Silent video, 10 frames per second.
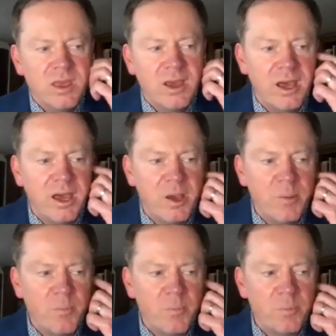
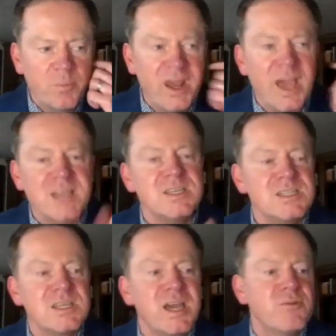and asking
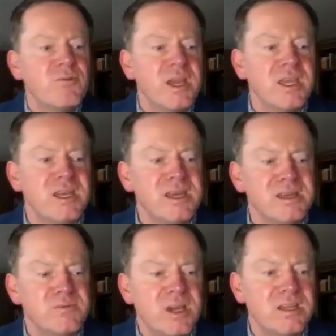us to kind of
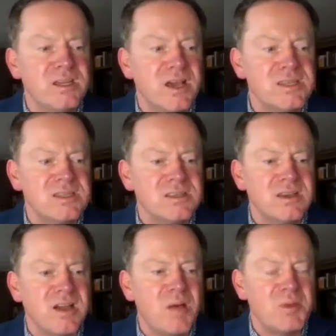recognize
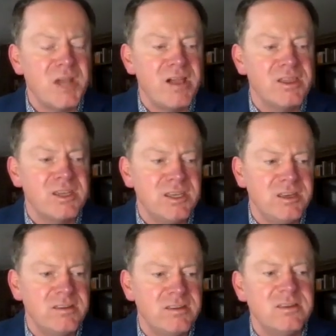a
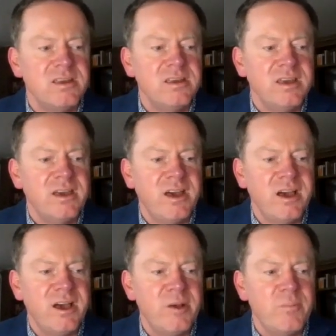commonality
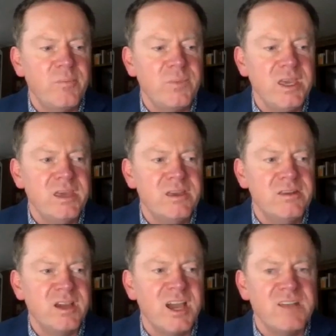
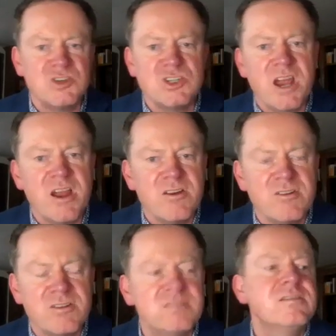in a kind of
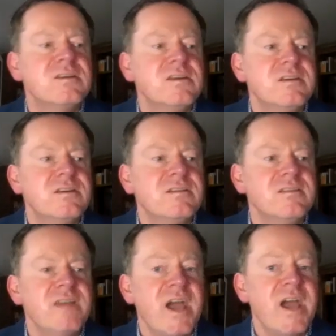shared
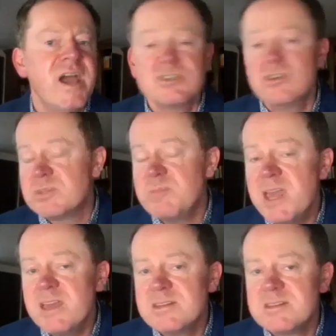national
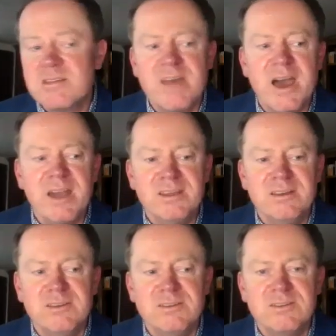space
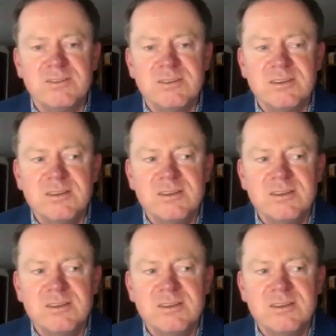that is,